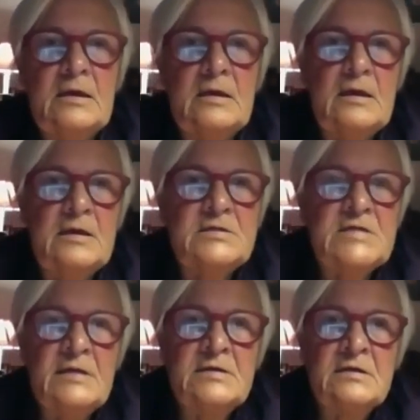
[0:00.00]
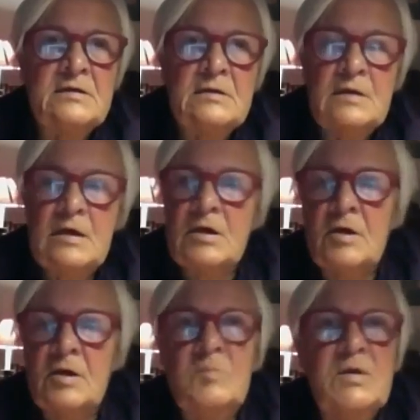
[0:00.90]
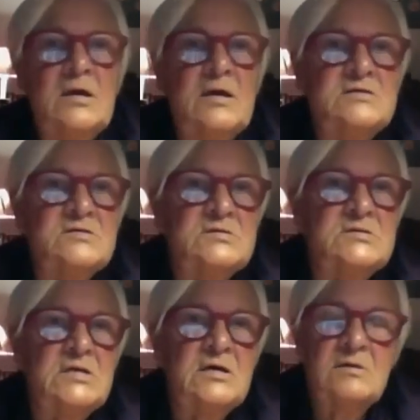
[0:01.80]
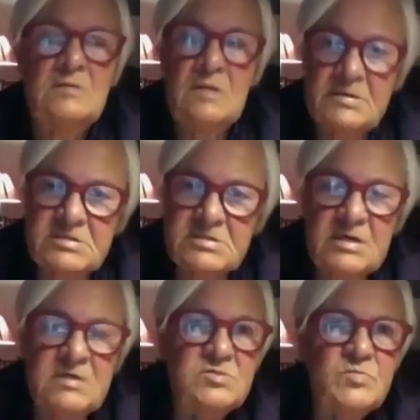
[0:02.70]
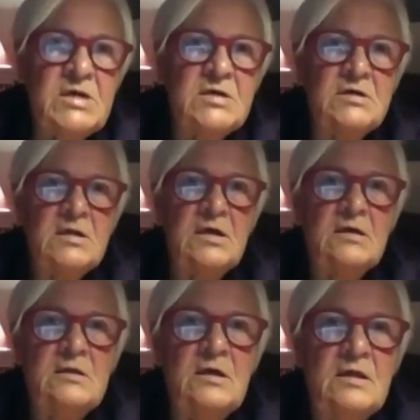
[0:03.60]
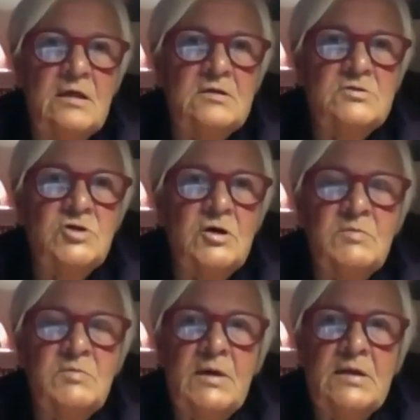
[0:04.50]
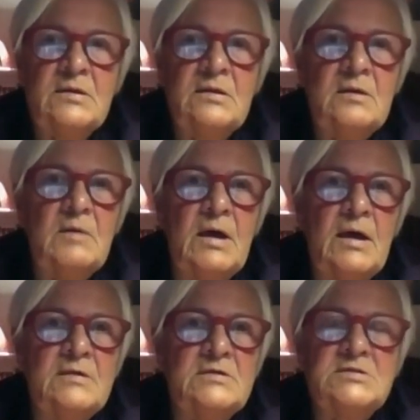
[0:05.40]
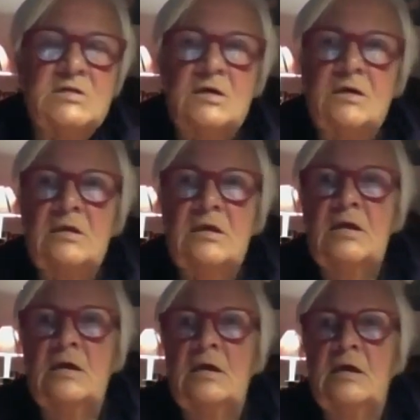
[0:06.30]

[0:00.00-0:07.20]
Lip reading: Italian economy is, let's say, is weaker than the German one, and the